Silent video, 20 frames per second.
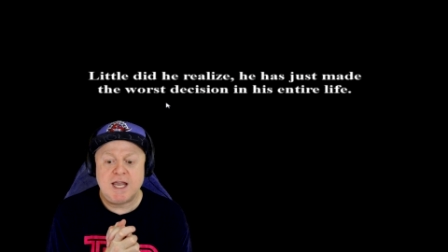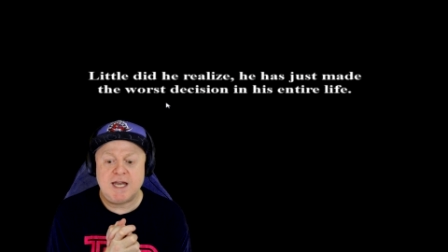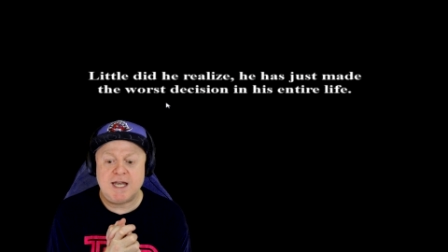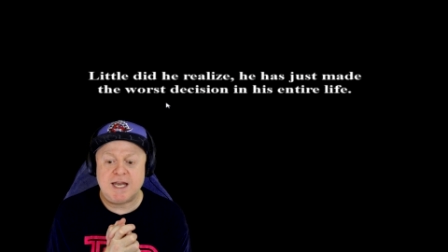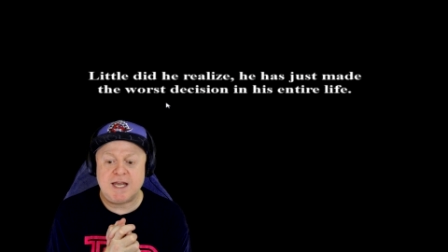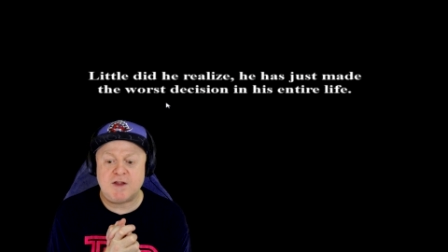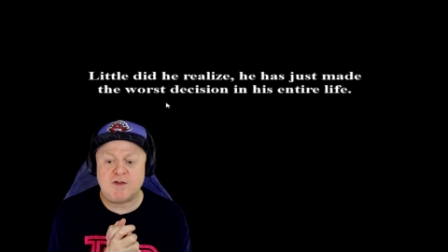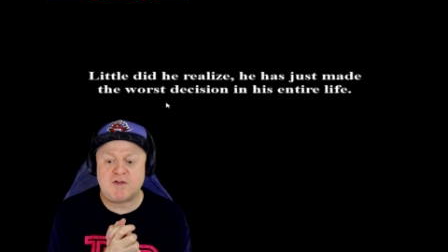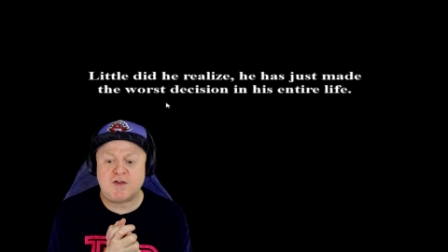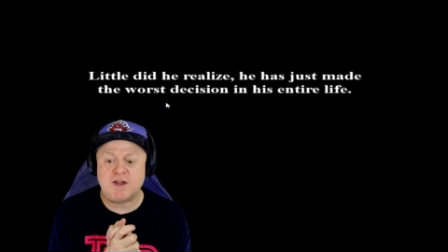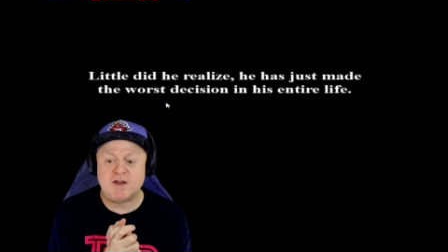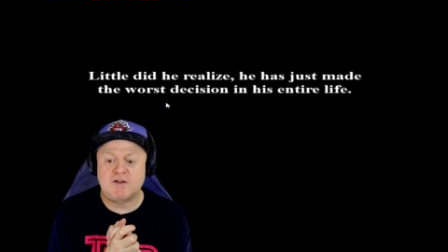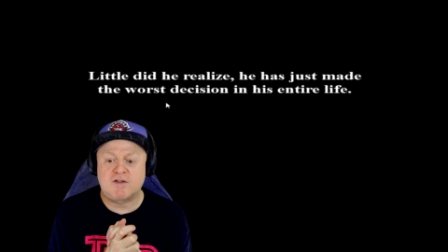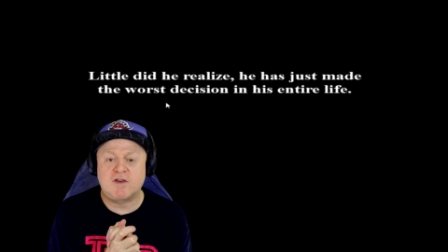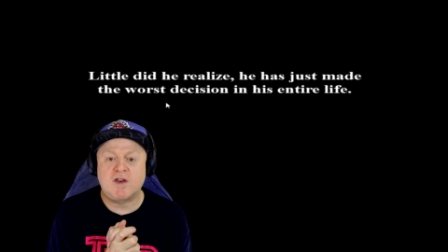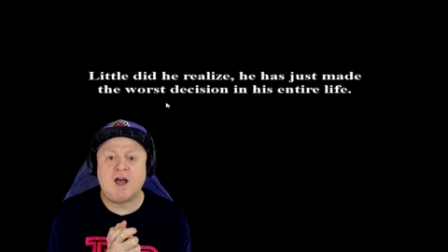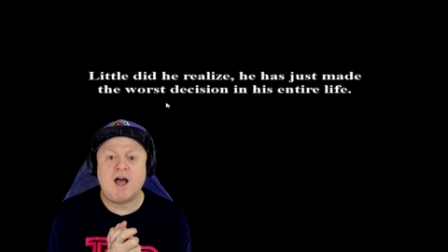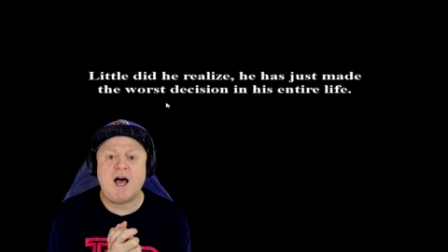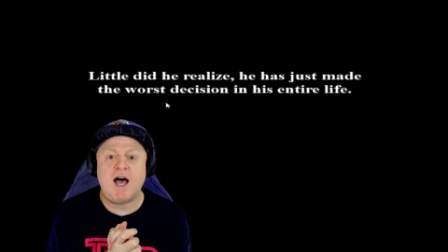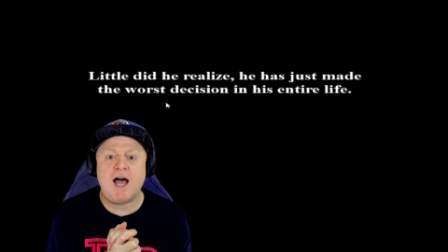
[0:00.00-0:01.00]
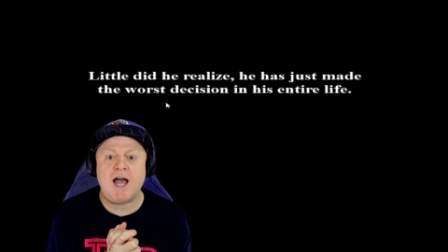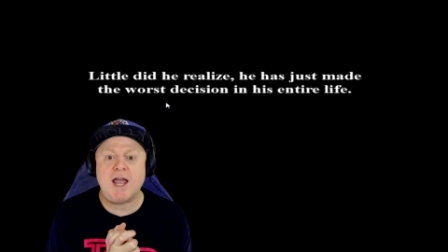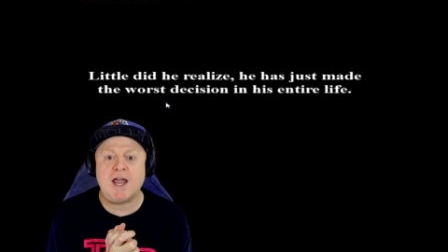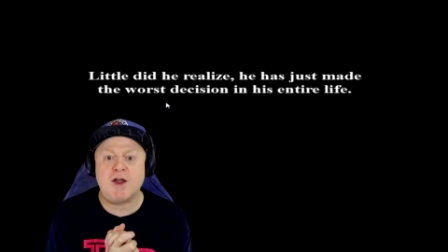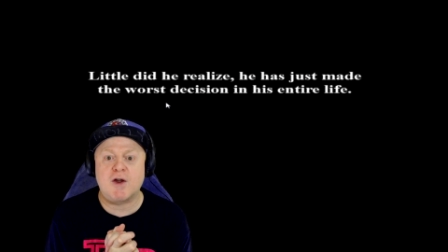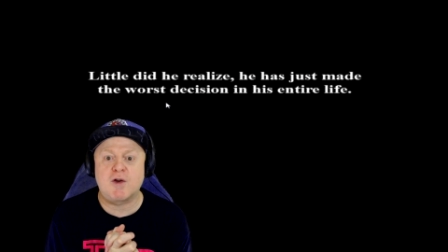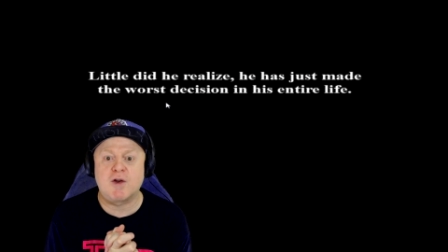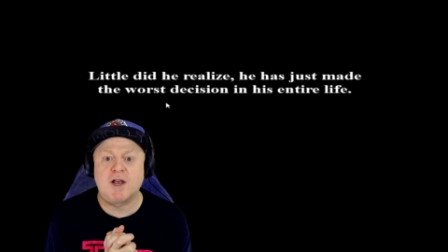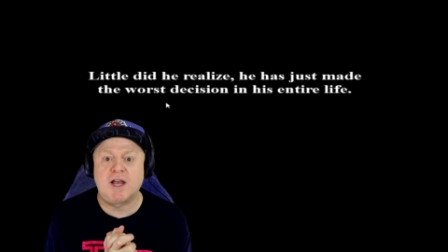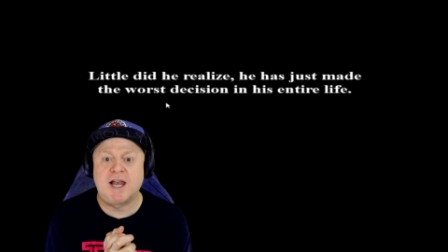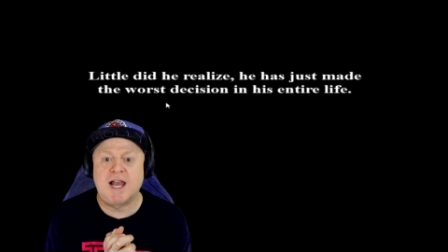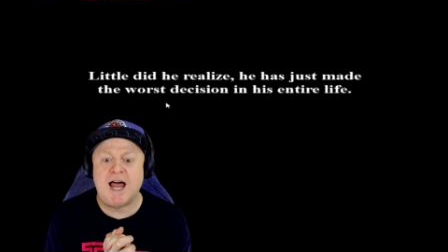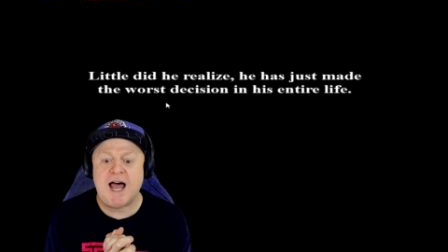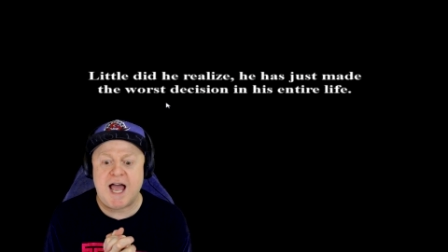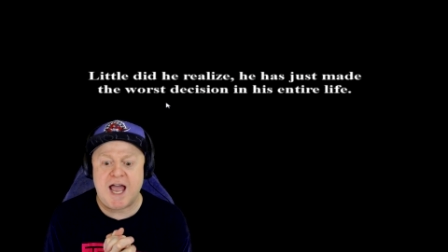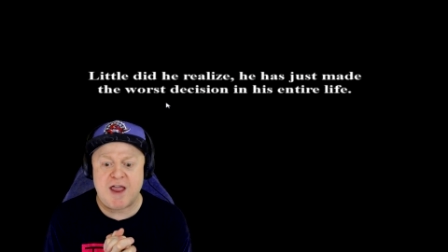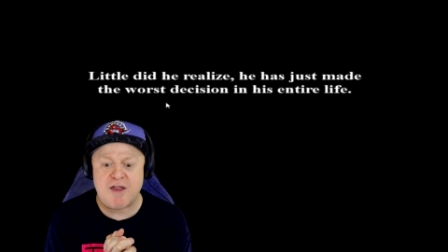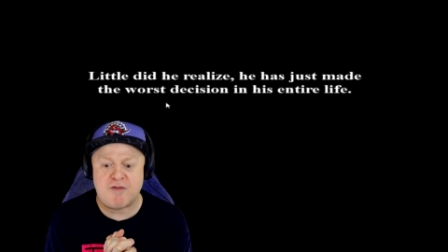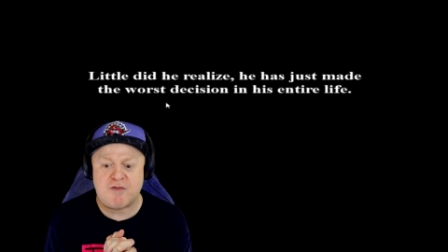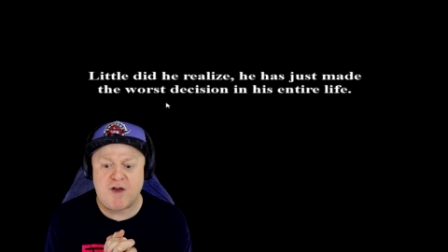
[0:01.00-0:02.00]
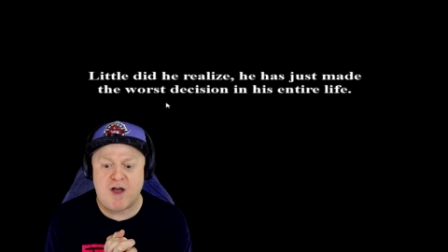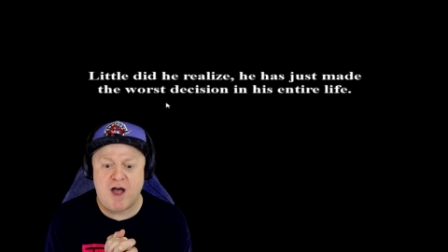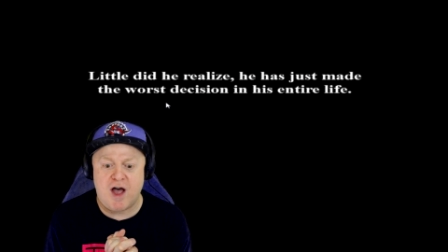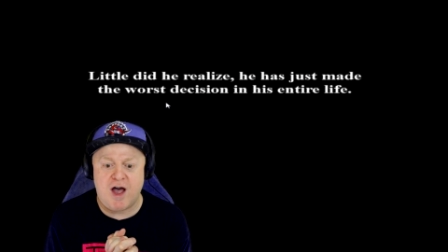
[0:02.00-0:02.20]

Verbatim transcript: in his entire life.